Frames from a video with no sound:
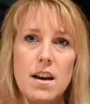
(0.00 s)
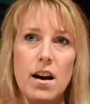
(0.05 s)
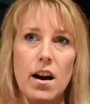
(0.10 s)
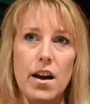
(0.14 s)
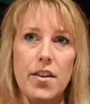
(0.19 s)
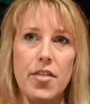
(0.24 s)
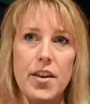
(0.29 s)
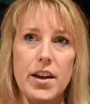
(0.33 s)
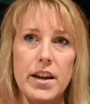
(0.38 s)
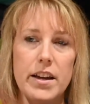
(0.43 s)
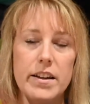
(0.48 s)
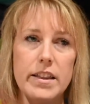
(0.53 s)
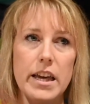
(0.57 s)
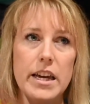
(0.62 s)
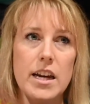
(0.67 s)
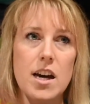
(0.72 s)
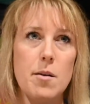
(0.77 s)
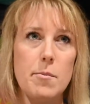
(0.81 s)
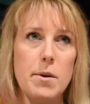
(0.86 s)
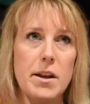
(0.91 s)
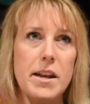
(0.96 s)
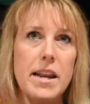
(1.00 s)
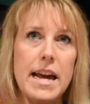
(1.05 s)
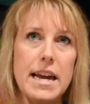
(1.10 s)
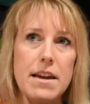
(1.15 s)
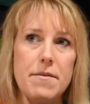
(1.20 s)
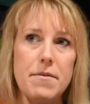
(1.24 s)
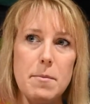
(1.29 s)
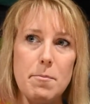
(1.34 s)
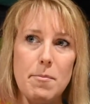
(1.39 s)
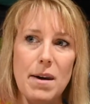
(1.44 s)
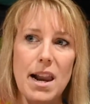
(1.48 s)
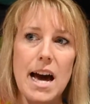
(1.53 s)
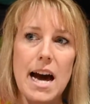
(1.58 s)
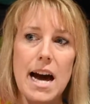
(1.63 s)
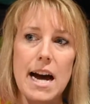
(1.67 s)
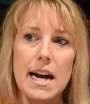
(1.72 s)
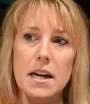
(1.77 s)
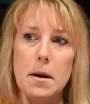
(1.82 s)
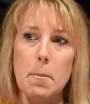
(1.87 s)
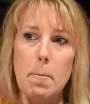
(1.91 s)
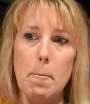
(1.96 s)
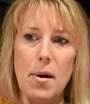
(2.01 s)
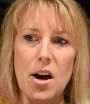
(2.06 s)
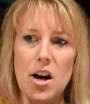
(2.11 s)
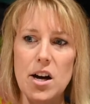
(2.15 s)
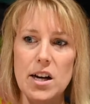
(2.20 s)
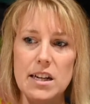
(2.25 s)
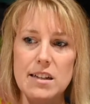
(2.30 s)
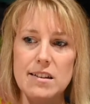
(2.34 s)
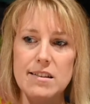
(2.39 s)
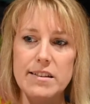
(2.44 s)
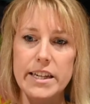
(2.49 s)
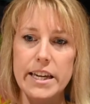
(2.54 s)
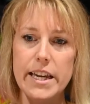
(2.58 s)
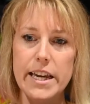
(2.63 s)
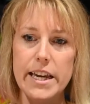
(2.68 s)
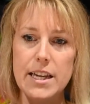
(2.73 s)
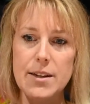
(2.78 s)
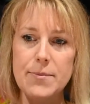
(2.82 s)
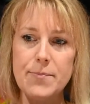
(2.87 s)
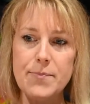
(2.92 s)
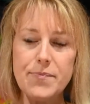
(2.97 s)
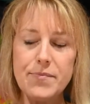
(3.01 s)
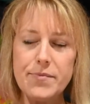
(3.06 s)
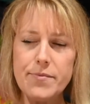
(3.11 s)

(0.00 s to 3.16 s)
I think they come in navy, black, burgundy,